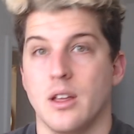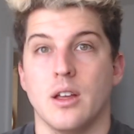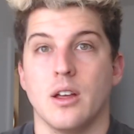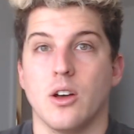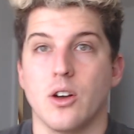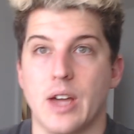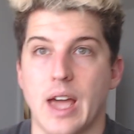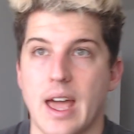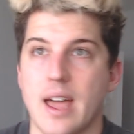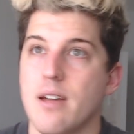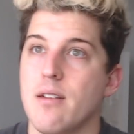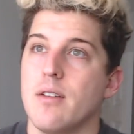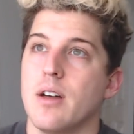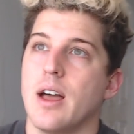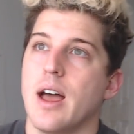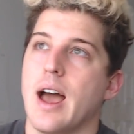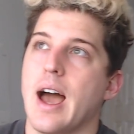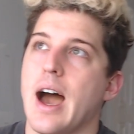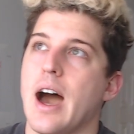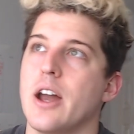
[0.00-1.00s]
Okay.
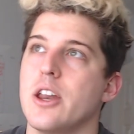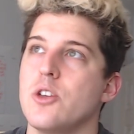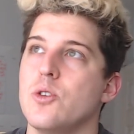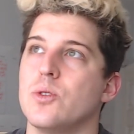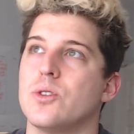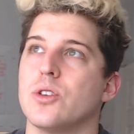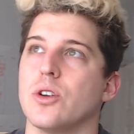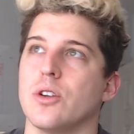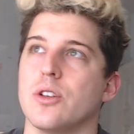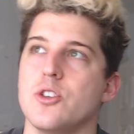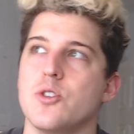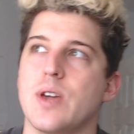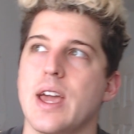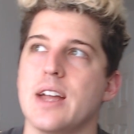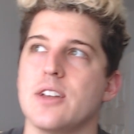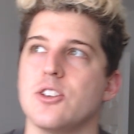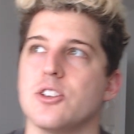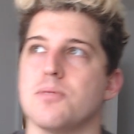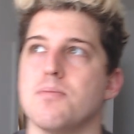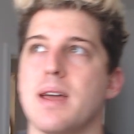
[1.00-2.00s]
How do you turn? You
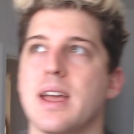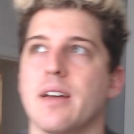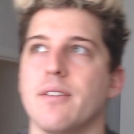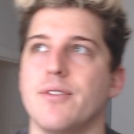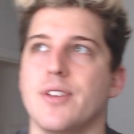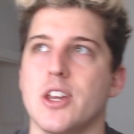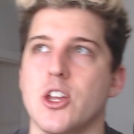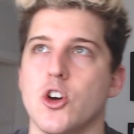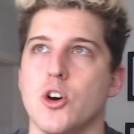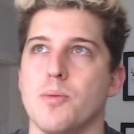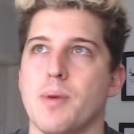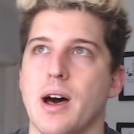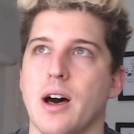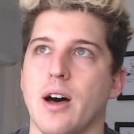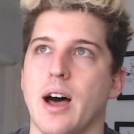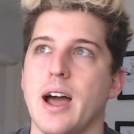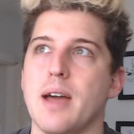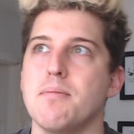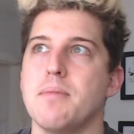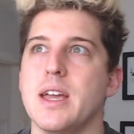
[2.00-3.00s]
can't just make a video about
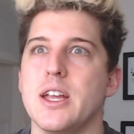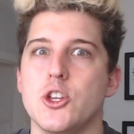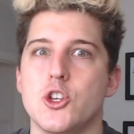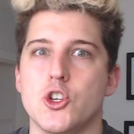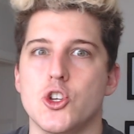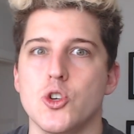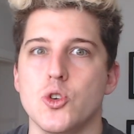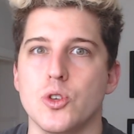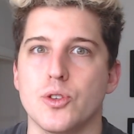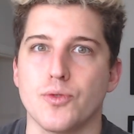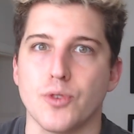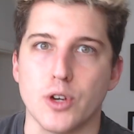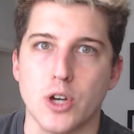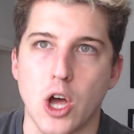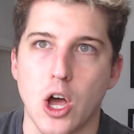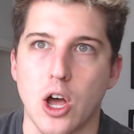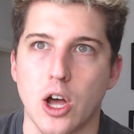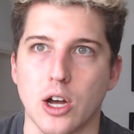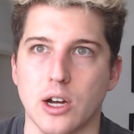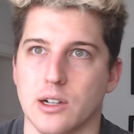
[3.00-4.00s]
I made shoes for
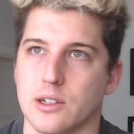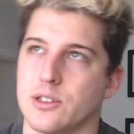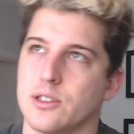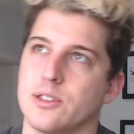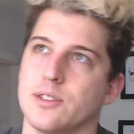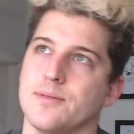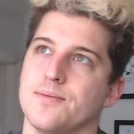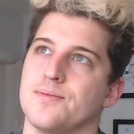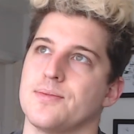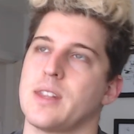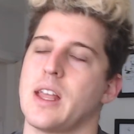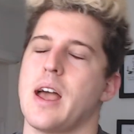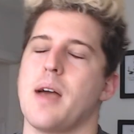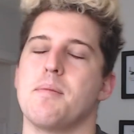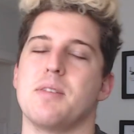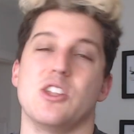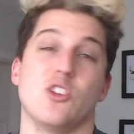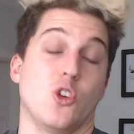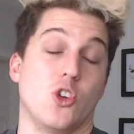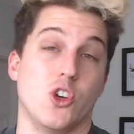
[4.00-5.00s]
dogs. I
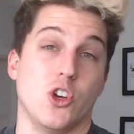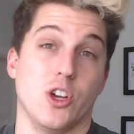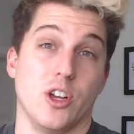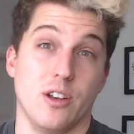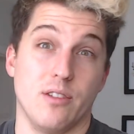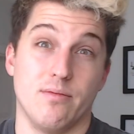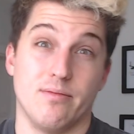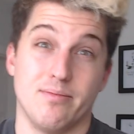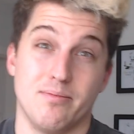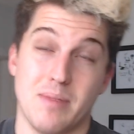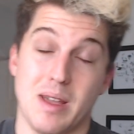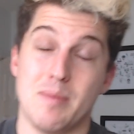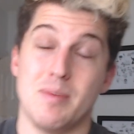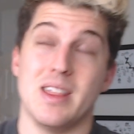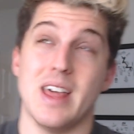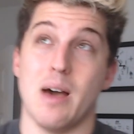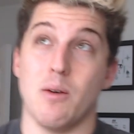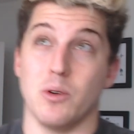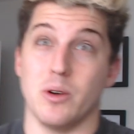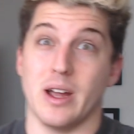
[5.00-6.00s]
mean, you could. Maybe
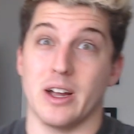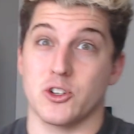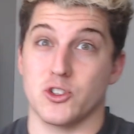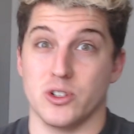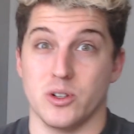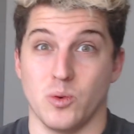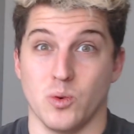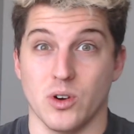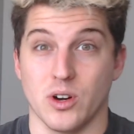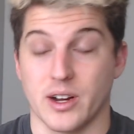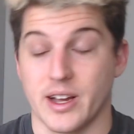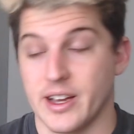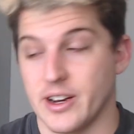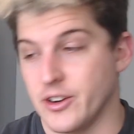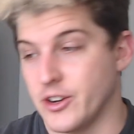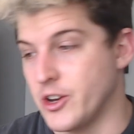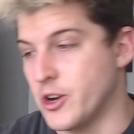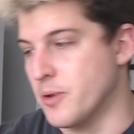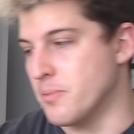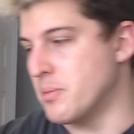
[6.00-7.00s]
that would actually work. I don't
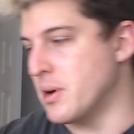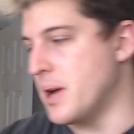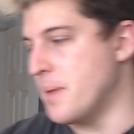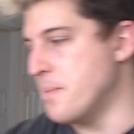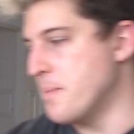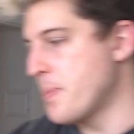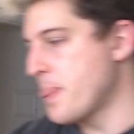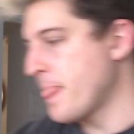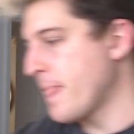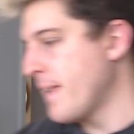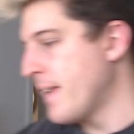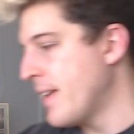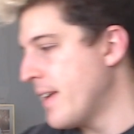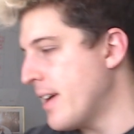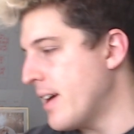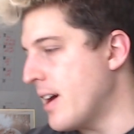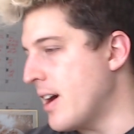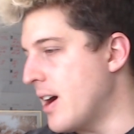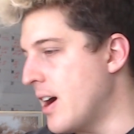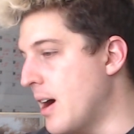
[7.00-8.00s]
know. But
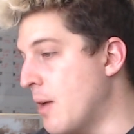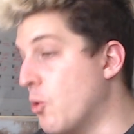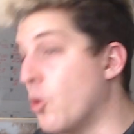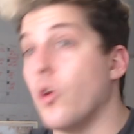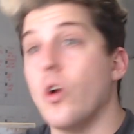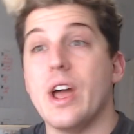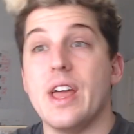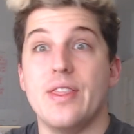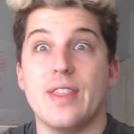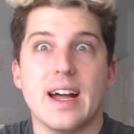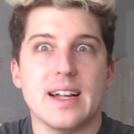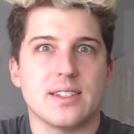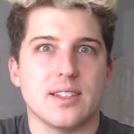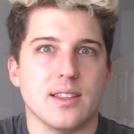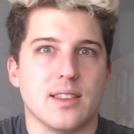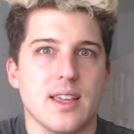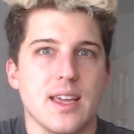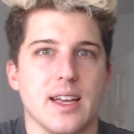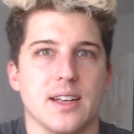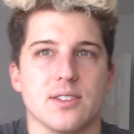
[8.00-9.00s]
well, and that's the
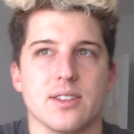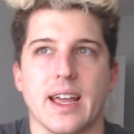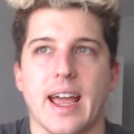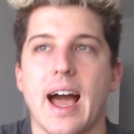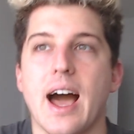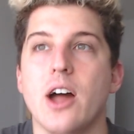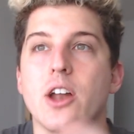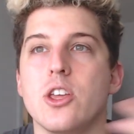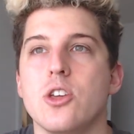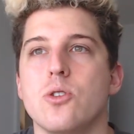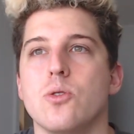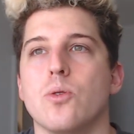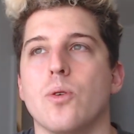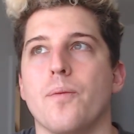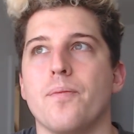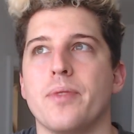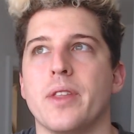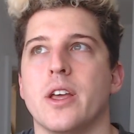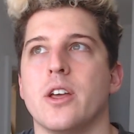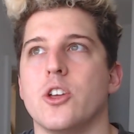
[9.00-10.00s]
thing is like, how do you
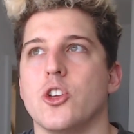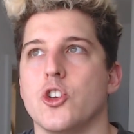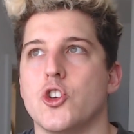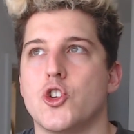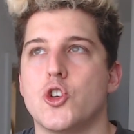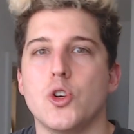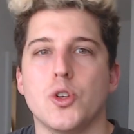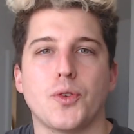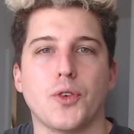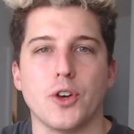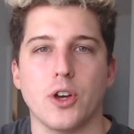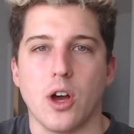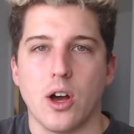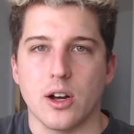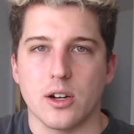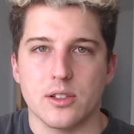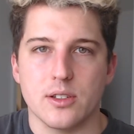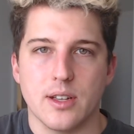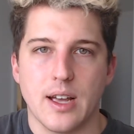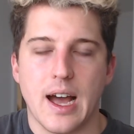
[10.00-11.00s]
shoes for
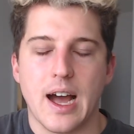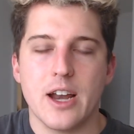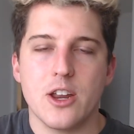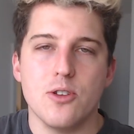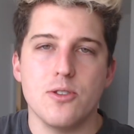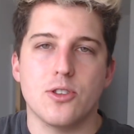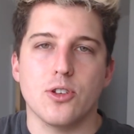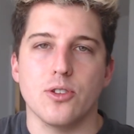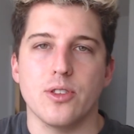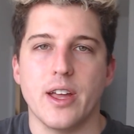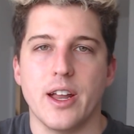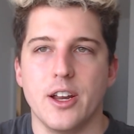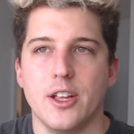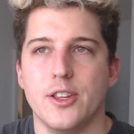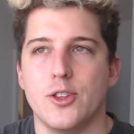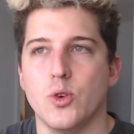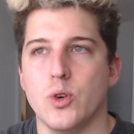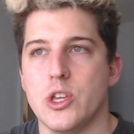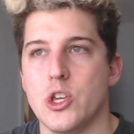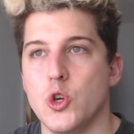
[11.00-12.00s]
dogs? How do you turn that
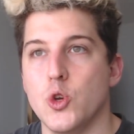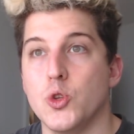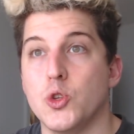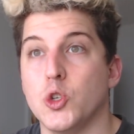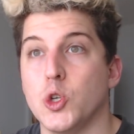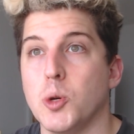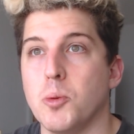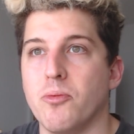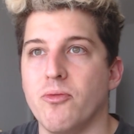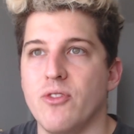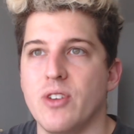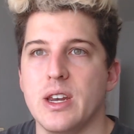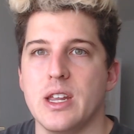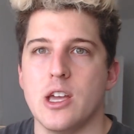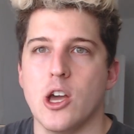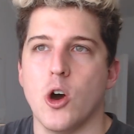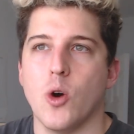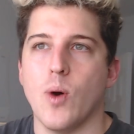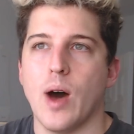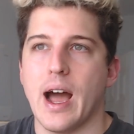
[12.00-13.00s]
into a YouTube
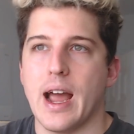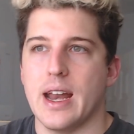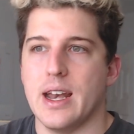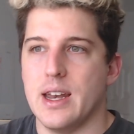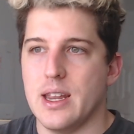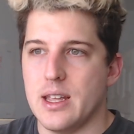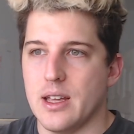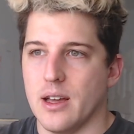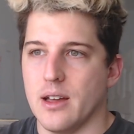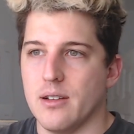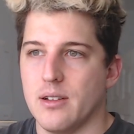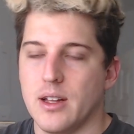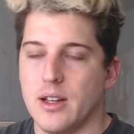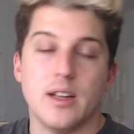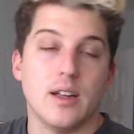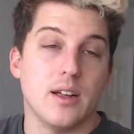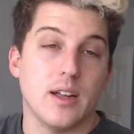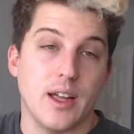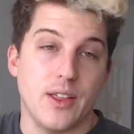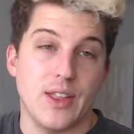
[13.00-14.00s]
video idea?
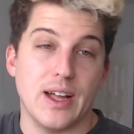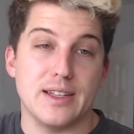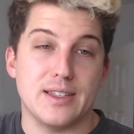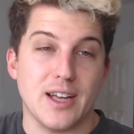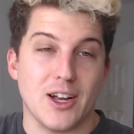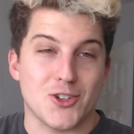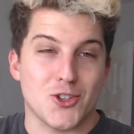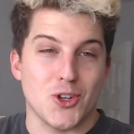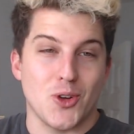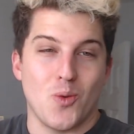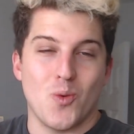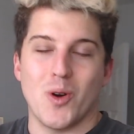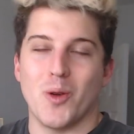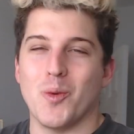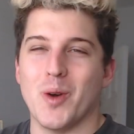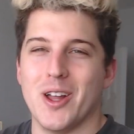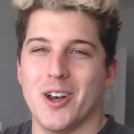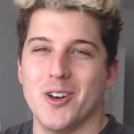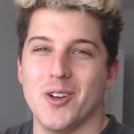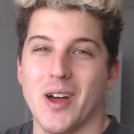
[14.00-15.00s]
And that's actually one
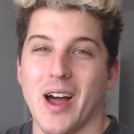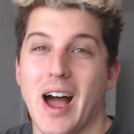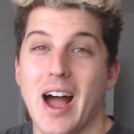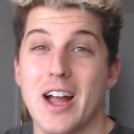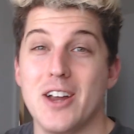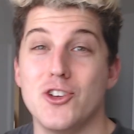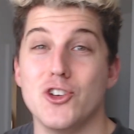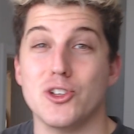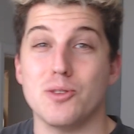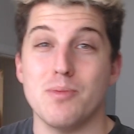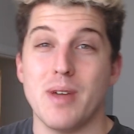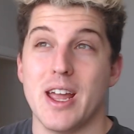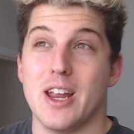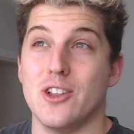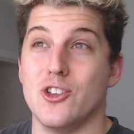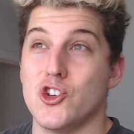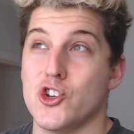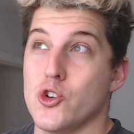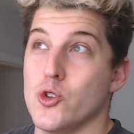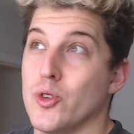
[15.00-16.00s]
way to do it. I just
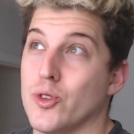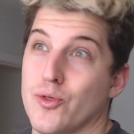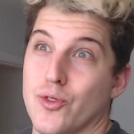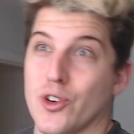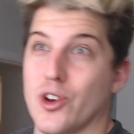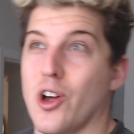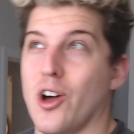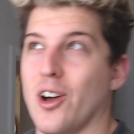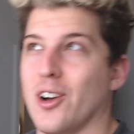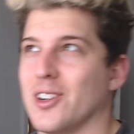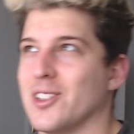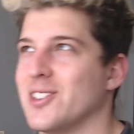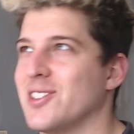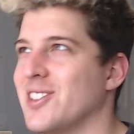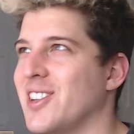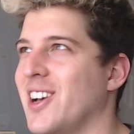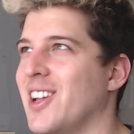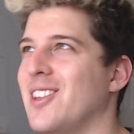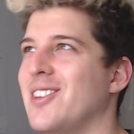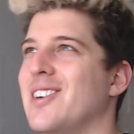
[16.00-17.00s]
made shoes for dogs.
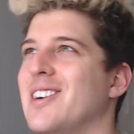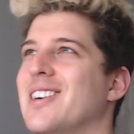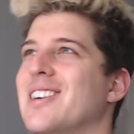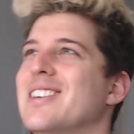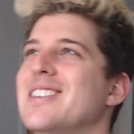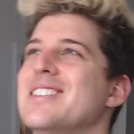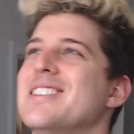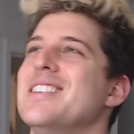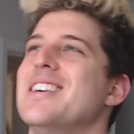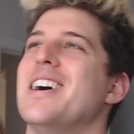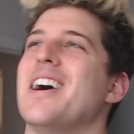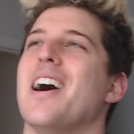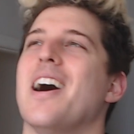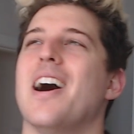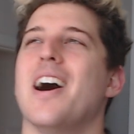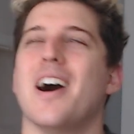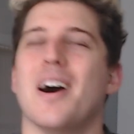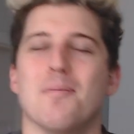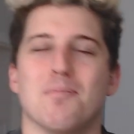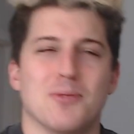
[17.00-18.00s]
LOL.
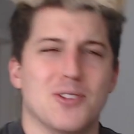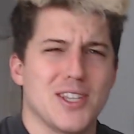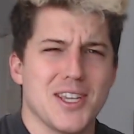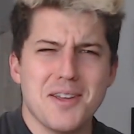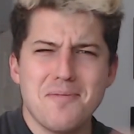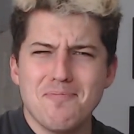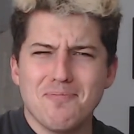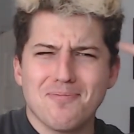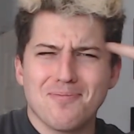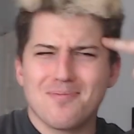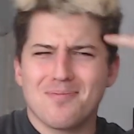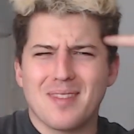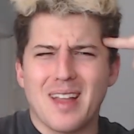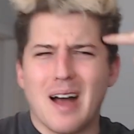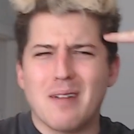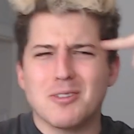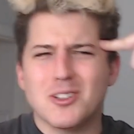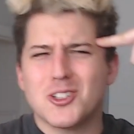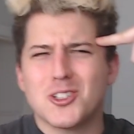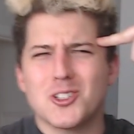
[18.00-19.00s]
See,
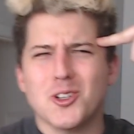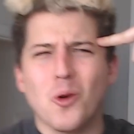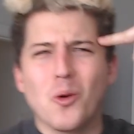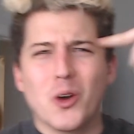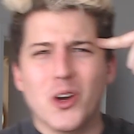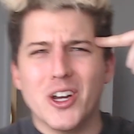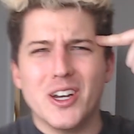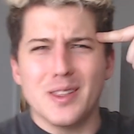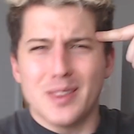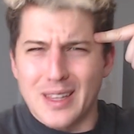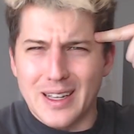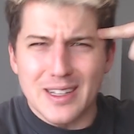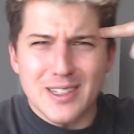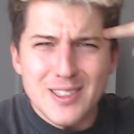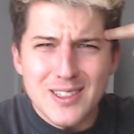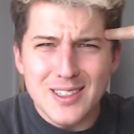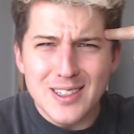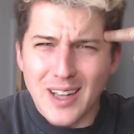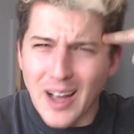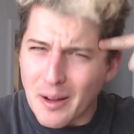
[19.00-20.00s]
I'm just so good at
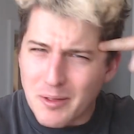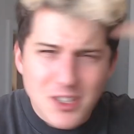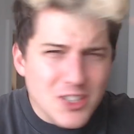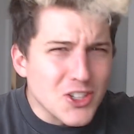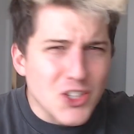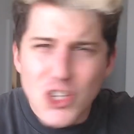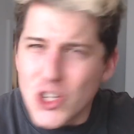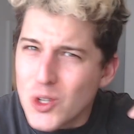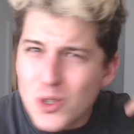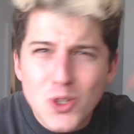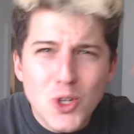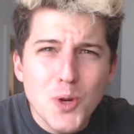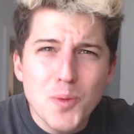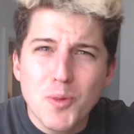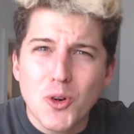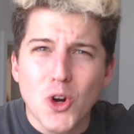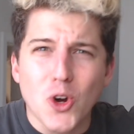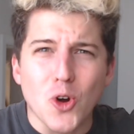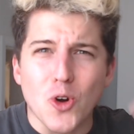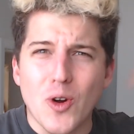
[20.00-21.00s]
this. I'm just a YouTube
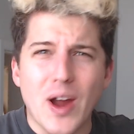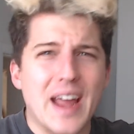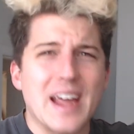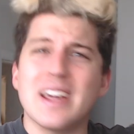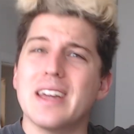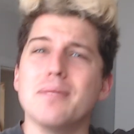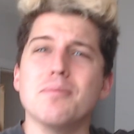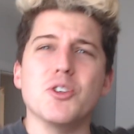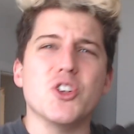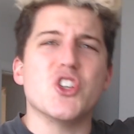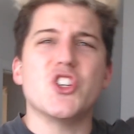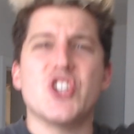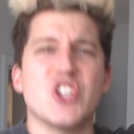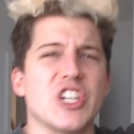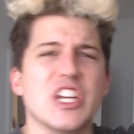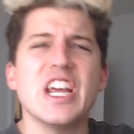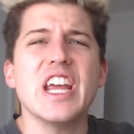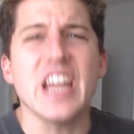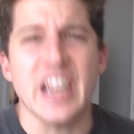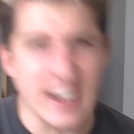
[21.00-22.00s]
cranking
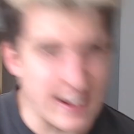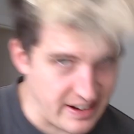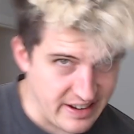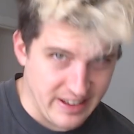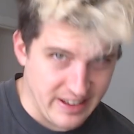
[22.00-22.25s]
machine.